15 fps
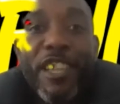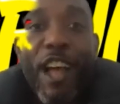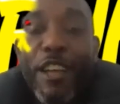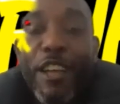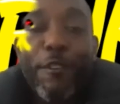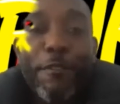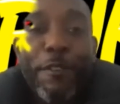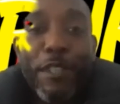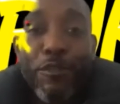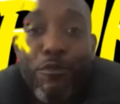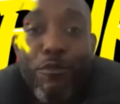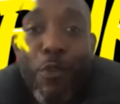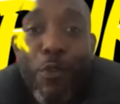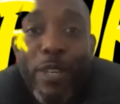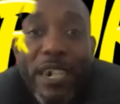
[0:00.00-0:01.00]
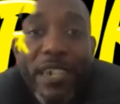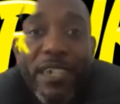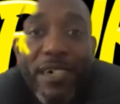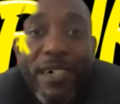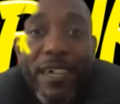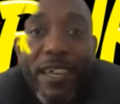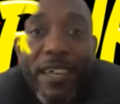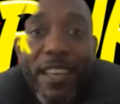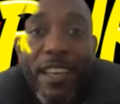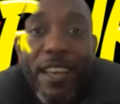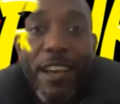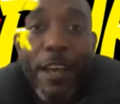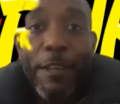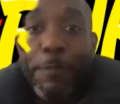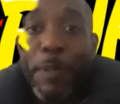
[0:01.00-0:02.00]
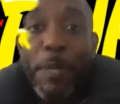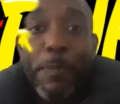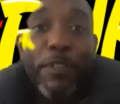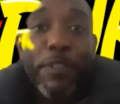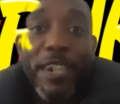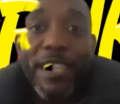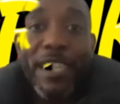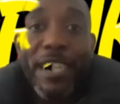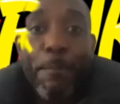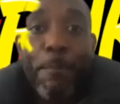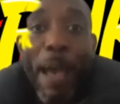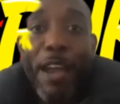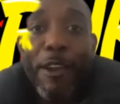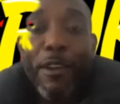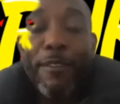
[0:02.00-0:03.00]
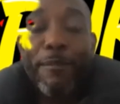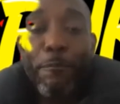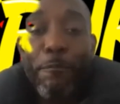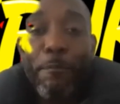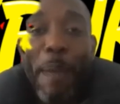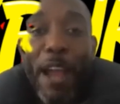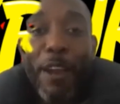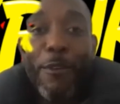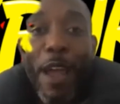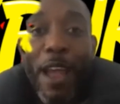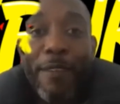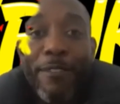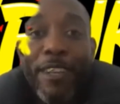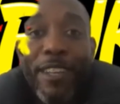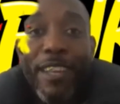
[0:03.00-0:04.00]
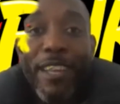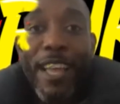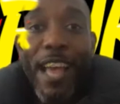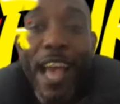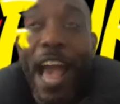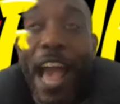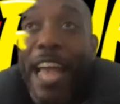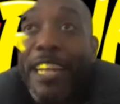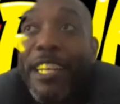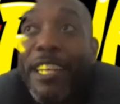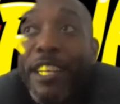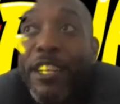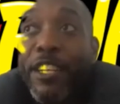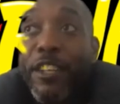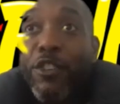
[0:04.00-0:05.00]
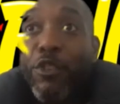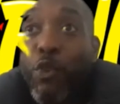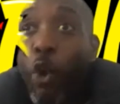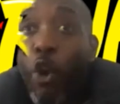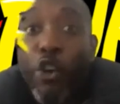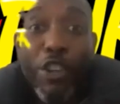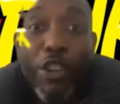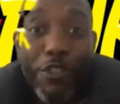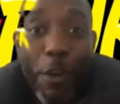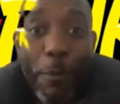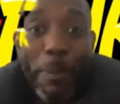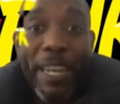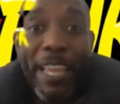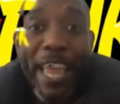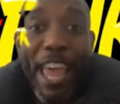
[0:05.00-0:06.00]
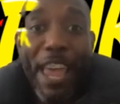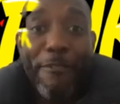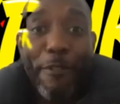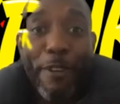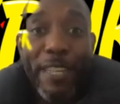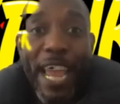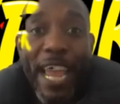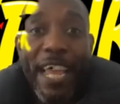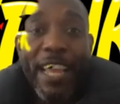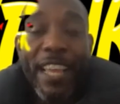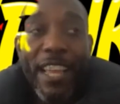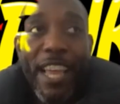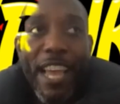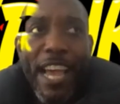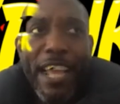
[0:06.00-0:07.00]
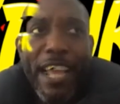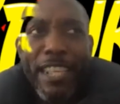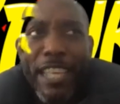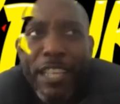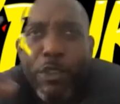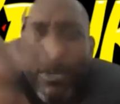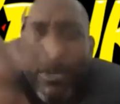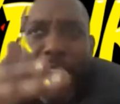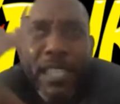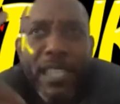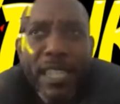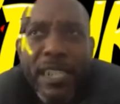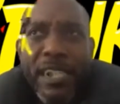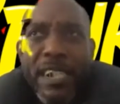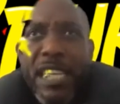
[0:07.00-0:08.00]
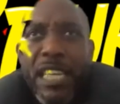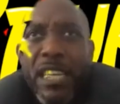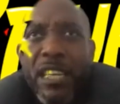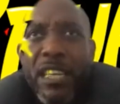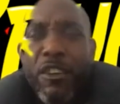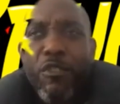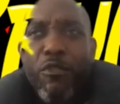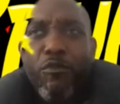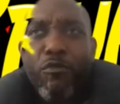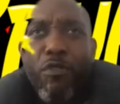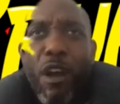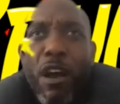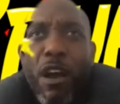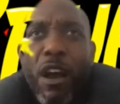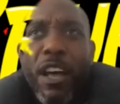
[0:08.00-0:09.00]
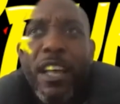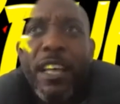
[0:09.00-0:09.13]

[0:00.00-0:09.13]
started off as roadies, as people just in the back background, and you're on the job in it every day, and then you get to see rah,